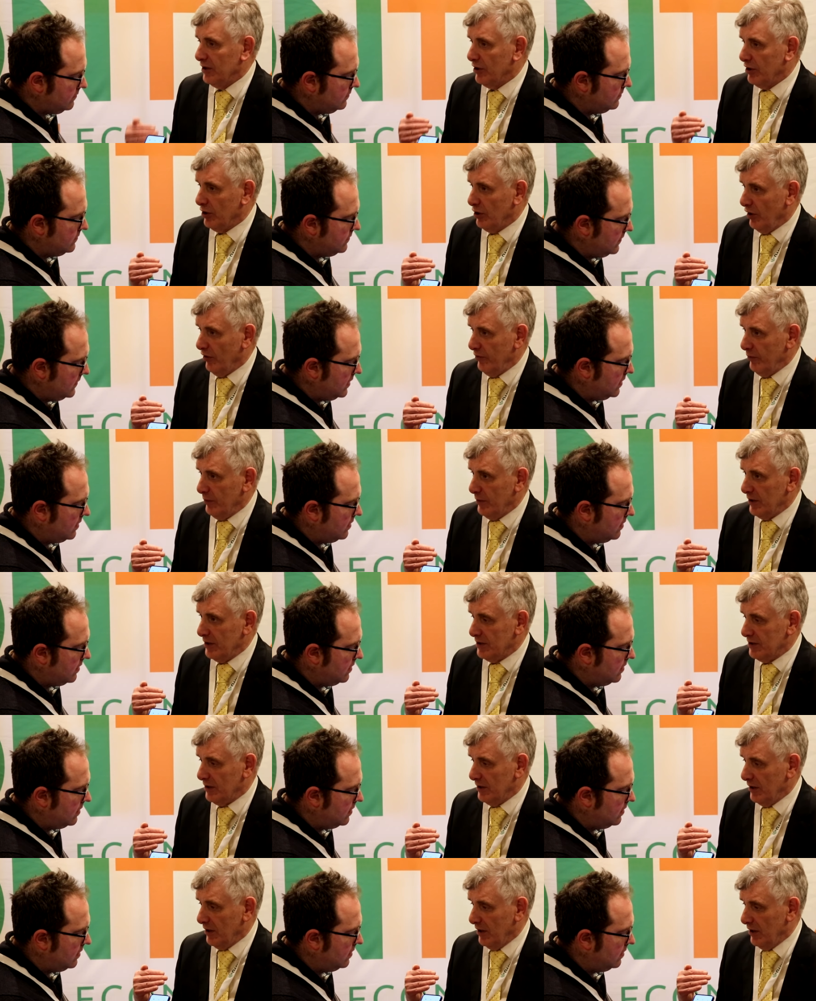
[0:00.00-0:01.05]
Speaker 1: The
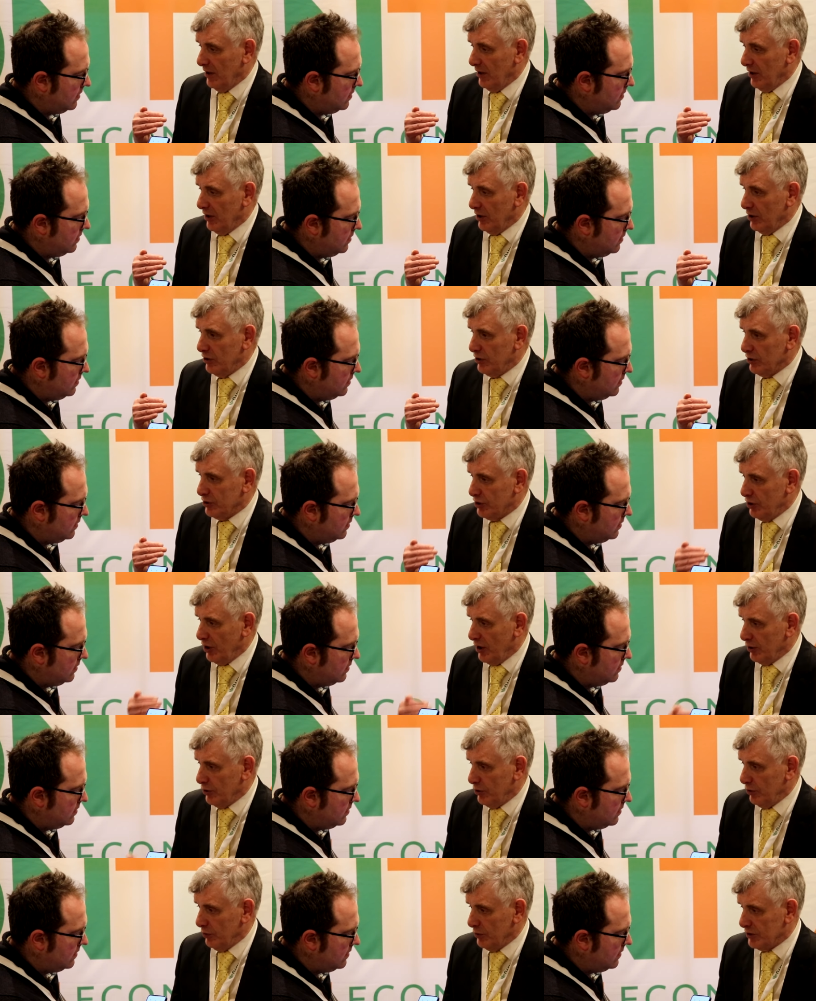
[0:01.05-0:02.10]
government does
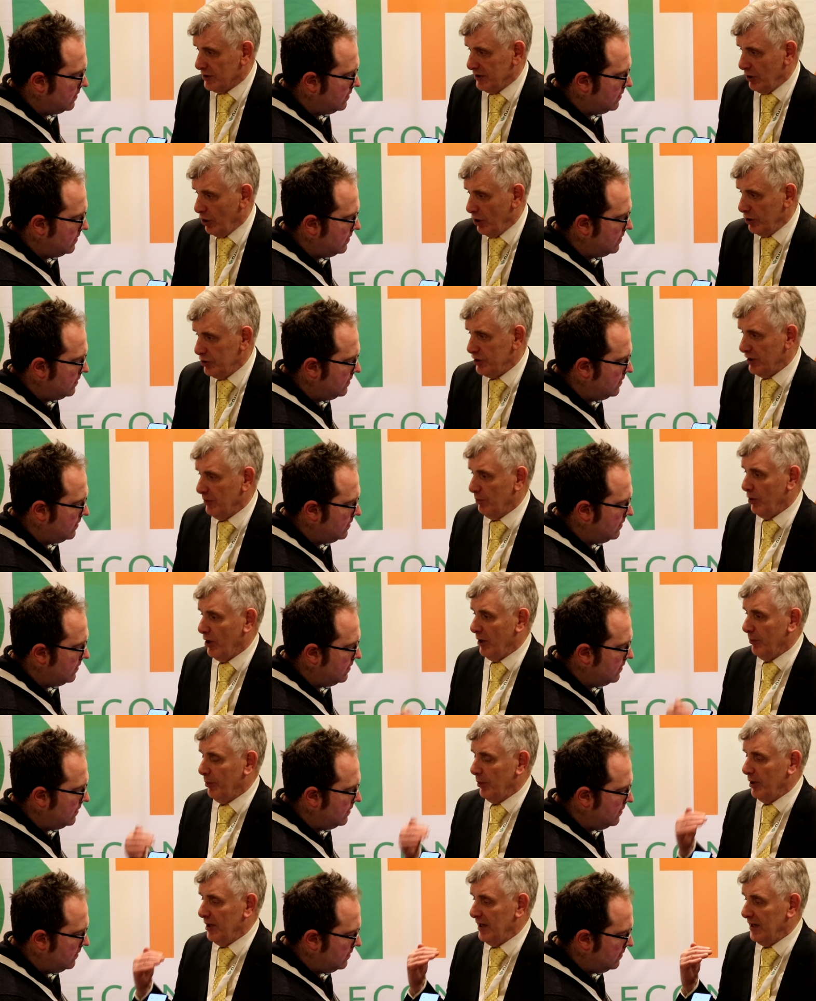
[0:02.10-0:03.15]
not do its housing
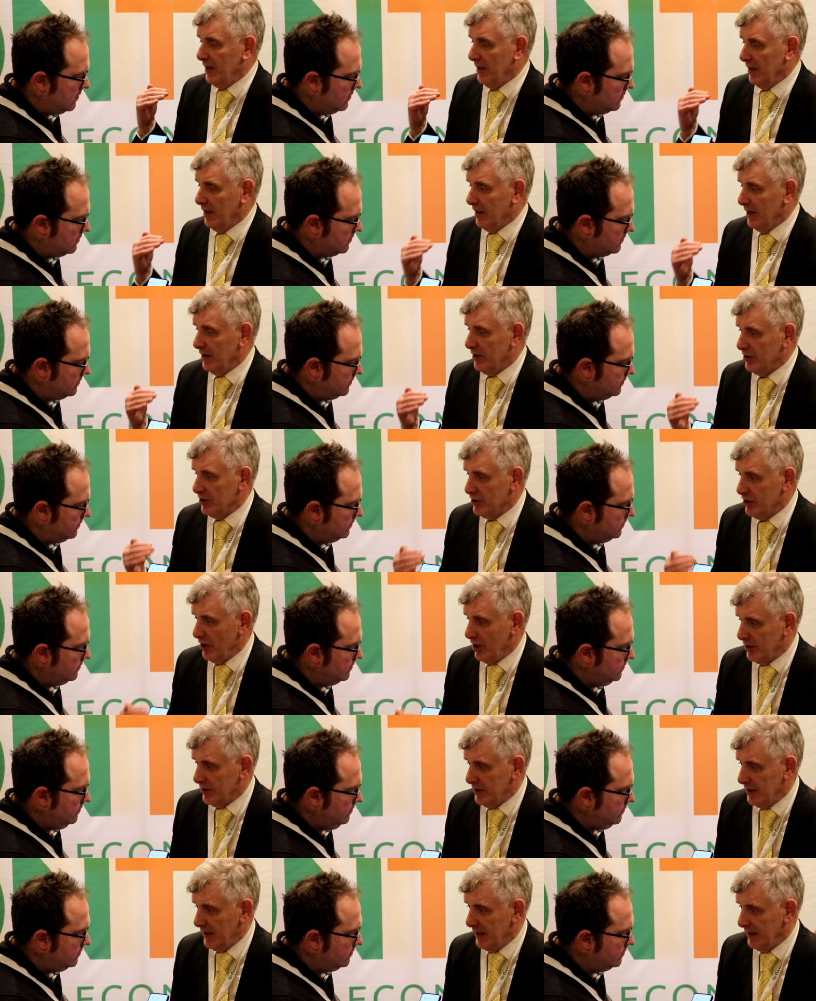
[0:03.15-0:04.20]
properly, it does
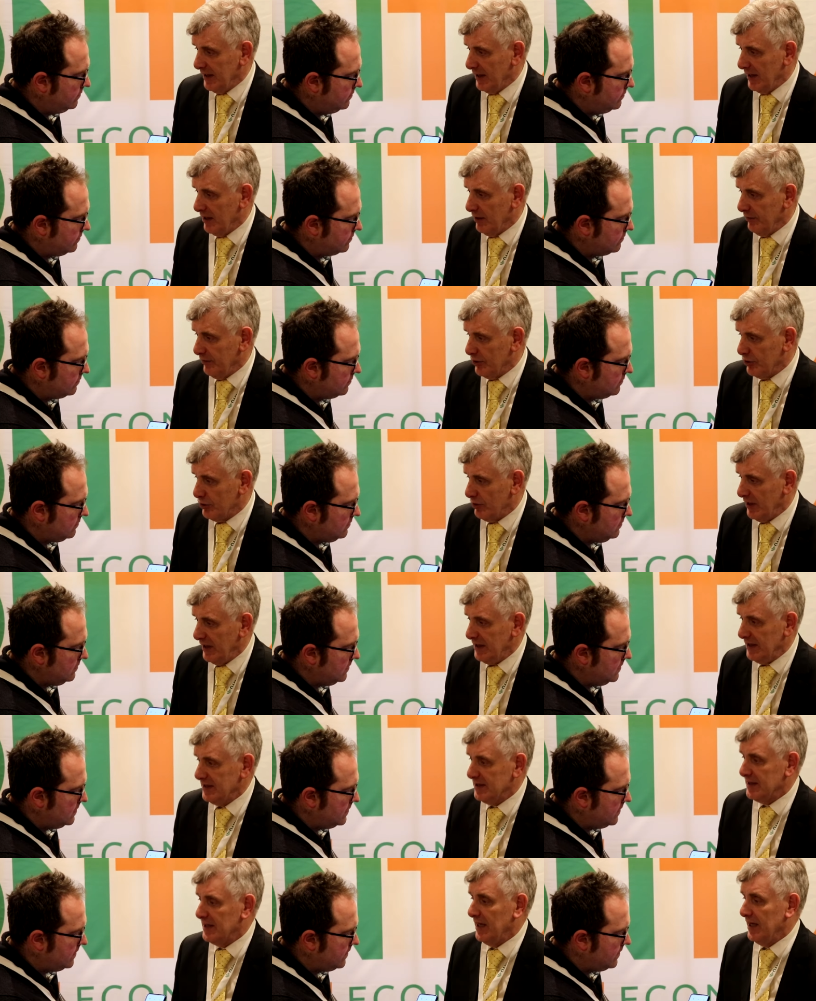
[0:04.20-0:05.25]
not take care of the
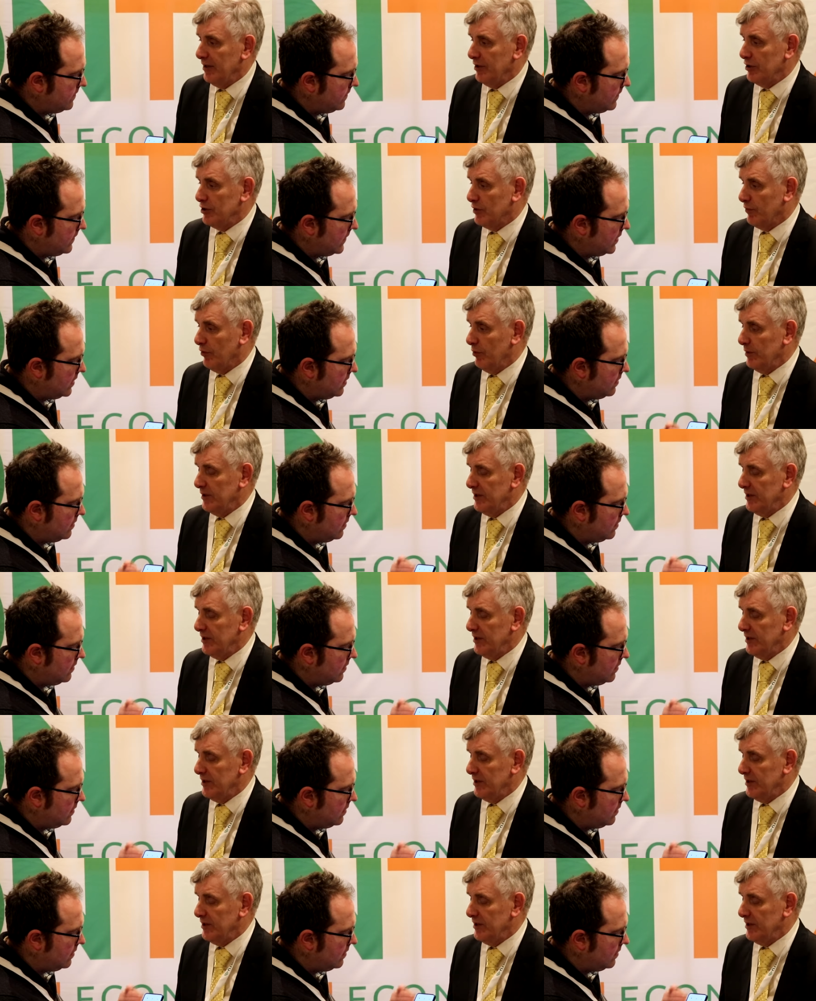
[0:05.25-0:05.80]
trading standards for